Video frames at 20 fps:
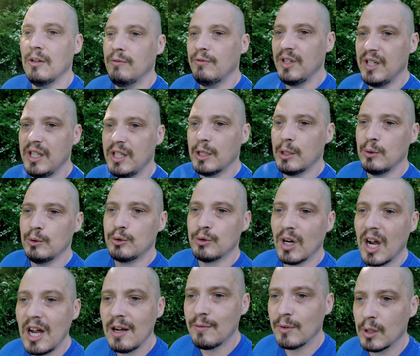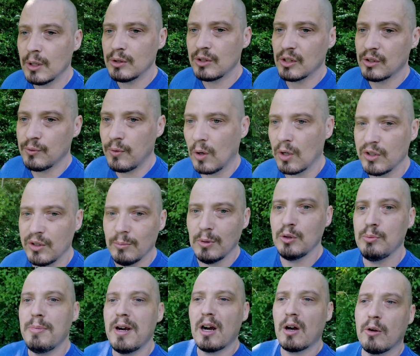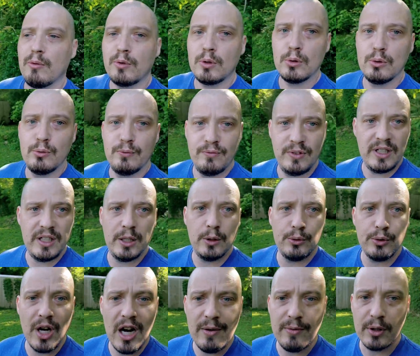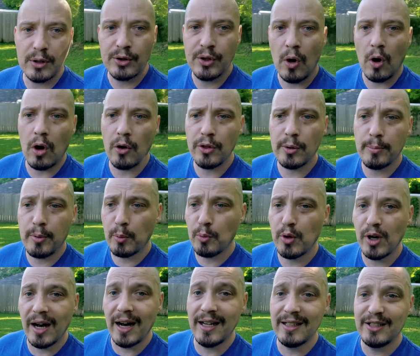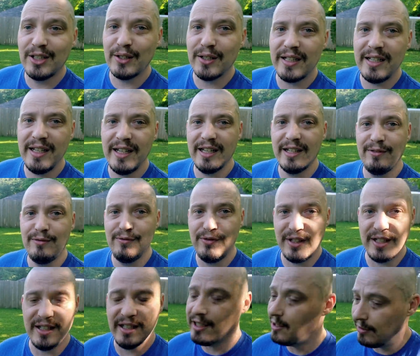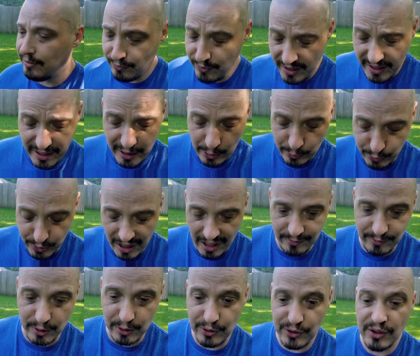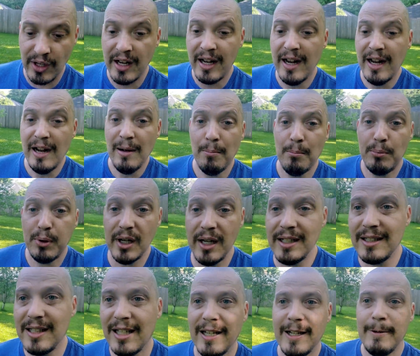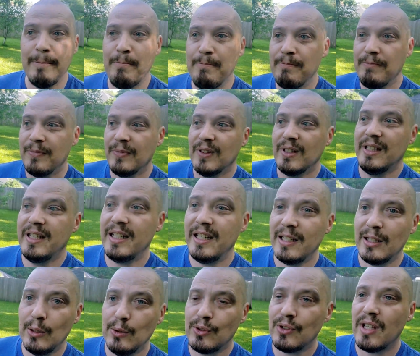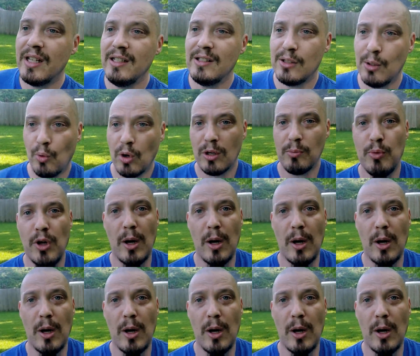video drivers, as far as the most powerful video drivers, are the proprietary NVIDIA video drivers. But getting those things to work